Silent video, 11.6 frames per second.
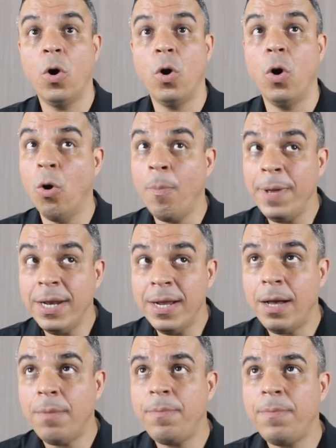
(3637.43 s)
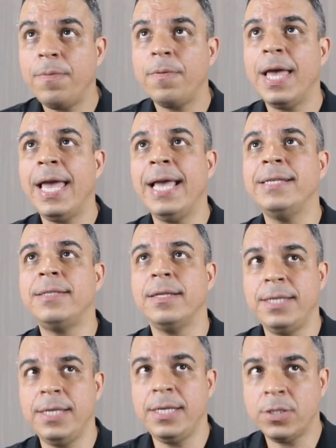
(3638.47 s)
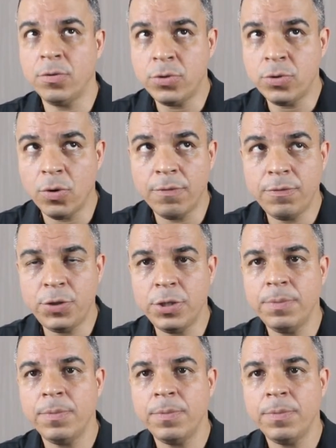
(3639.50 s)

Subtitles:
open up a statistical software.